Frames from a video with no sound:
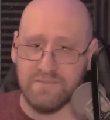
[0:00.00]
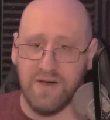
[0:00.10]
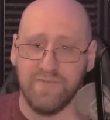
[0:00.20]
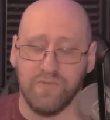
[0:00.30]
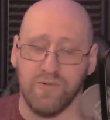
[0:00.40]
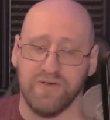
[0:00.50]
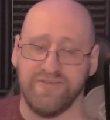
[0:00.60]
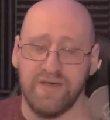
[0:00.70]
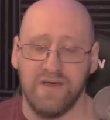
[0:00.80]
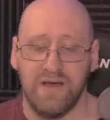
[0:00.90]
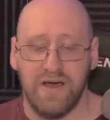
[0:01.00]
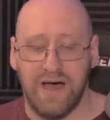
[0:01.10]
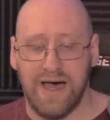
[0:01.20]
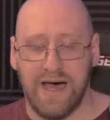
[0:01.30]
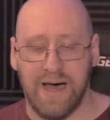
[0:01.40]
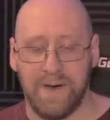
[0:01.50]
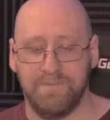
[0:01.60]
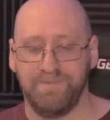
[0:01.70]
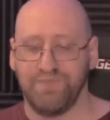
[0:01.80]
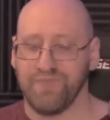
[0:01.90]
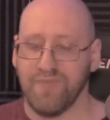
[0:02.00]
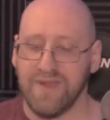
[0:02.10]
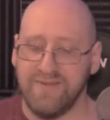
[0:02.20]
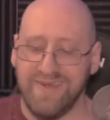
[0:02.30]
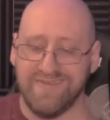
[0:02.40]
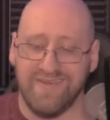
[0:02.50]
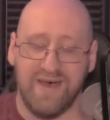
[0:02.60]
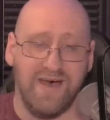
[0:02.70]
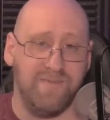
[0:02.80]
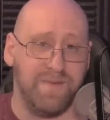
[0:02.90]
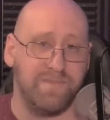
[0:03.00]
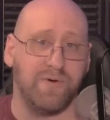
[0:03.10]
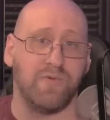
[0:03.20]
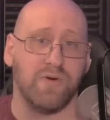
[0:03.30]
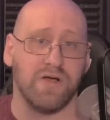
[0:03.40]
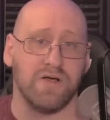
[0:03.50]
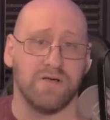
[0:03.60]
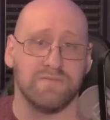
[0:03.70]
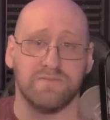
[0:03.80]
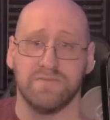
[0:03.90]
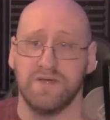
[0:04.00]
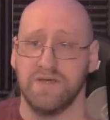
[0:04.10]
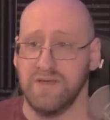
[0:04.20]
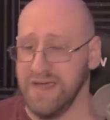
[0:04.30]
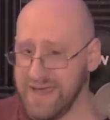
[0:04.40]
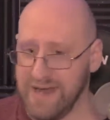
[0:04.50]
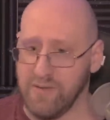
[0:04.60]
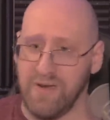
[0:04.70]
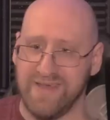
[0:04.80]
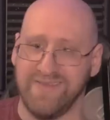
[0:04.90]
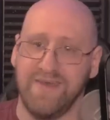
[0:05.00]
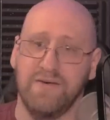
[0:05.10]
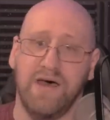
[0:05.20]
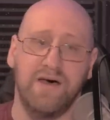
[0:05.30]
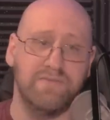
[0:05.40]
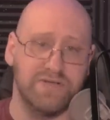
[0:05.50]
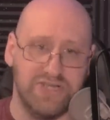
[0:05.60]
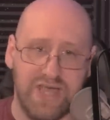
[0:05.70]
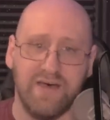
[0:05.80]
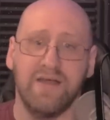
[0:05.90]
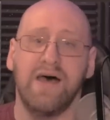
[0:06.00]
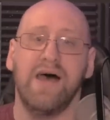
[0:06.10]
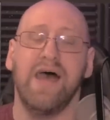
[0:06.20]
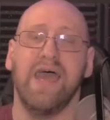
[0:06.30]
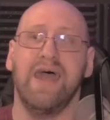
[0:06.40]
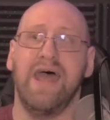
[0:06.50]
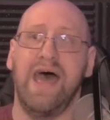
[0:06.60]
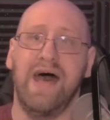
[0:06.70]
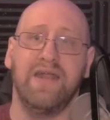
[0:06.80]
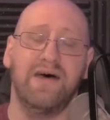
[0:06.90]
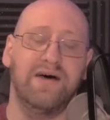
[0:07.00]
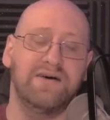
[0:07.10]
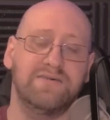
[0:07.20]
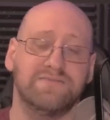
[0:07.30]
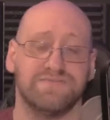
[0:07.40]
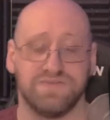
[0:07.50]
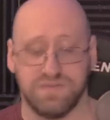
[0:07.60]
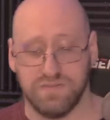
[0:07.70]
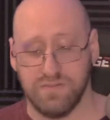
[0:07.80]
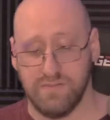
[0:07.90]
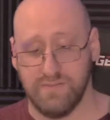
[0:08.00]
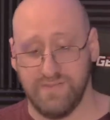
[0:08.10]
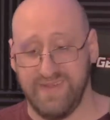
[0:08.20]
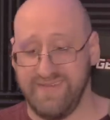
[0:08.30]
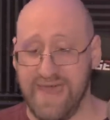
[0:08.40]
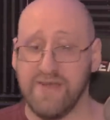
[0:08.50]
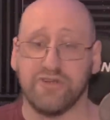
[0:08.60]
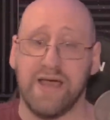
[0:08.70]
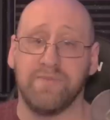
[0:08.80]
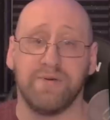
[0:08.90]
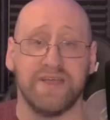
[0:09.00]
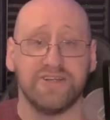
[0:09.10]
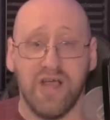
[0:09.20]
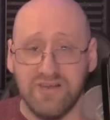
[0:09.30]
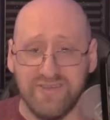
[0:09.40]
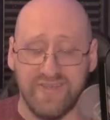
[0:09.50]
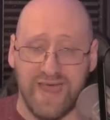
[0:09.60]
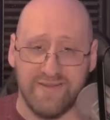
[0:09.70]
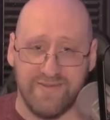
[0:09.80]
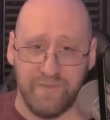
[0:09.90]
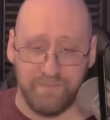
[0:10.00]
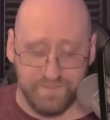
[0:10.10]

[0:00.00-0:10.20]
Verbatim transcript: of course, um, these uh, people were, again, arrested, uh, put in jail, and had uh, the state try to bring charges against them.